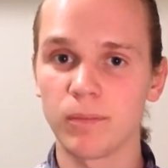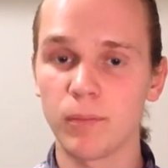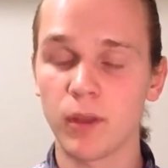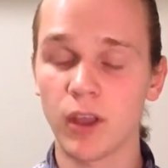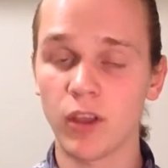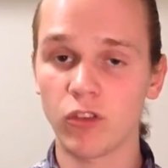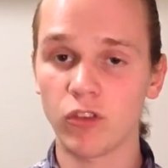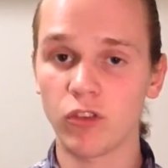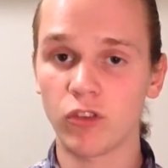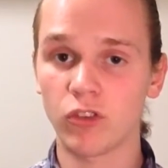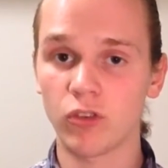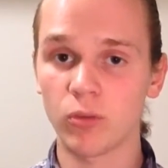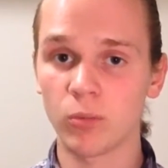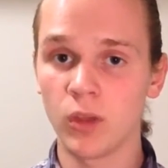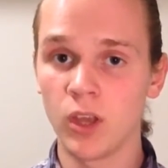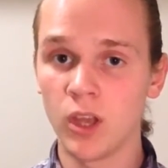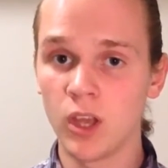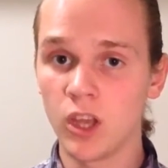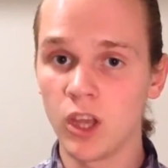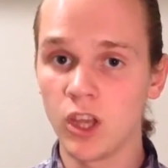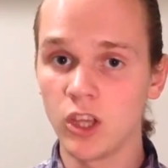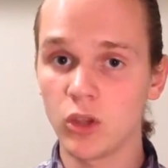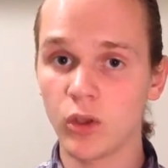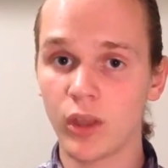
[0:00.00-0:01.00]
Because
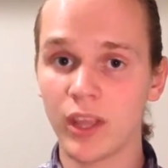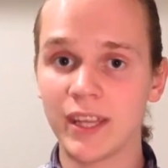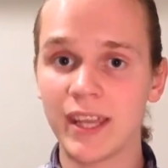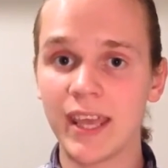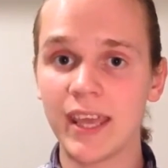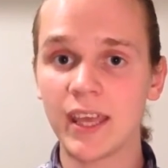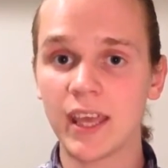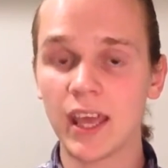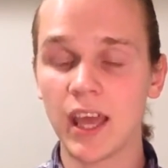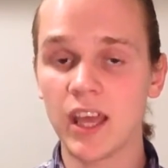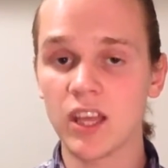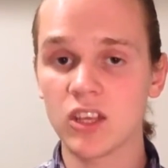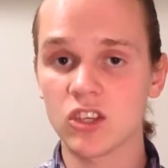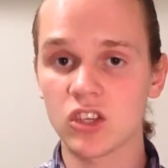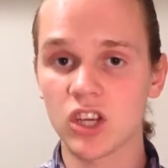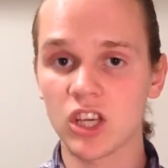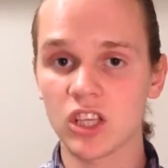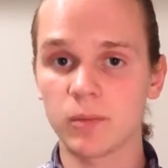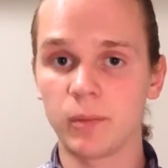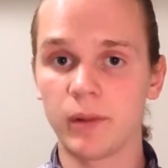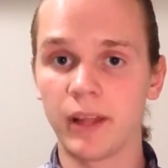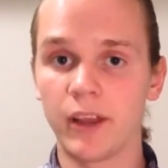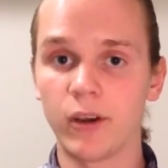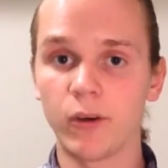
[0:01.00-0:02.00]
you can take a
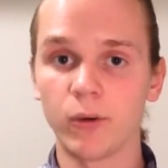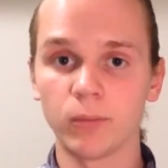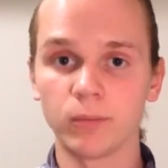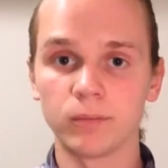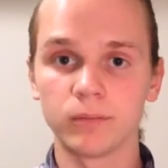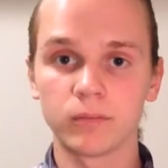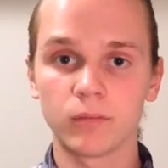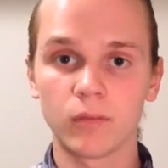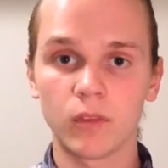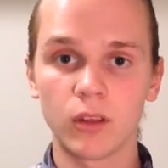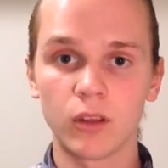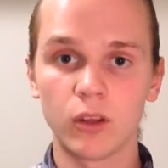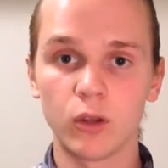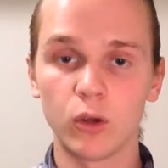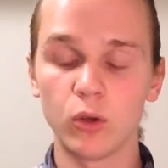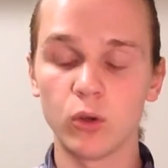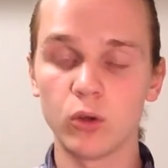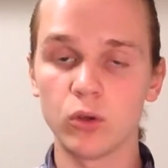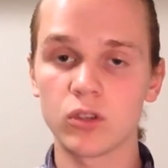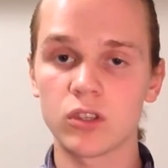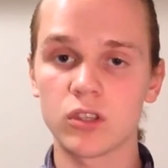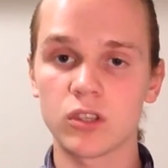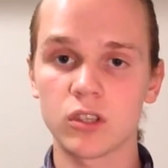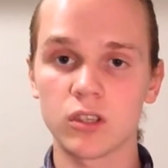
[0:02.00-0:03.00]
chess player
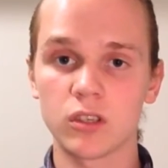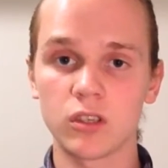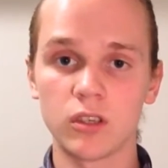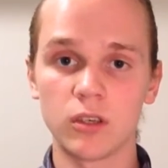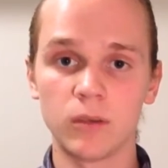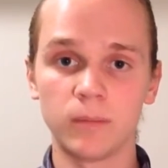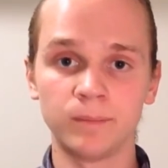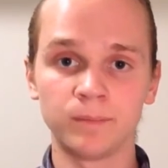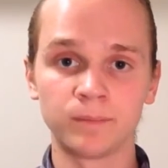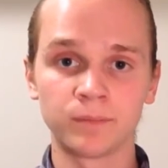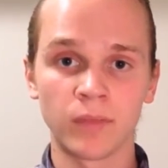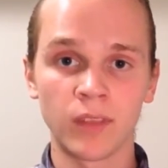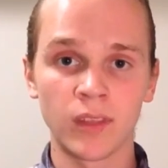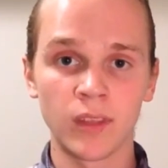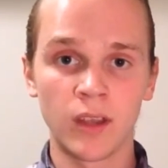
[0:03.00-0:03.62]
who's kind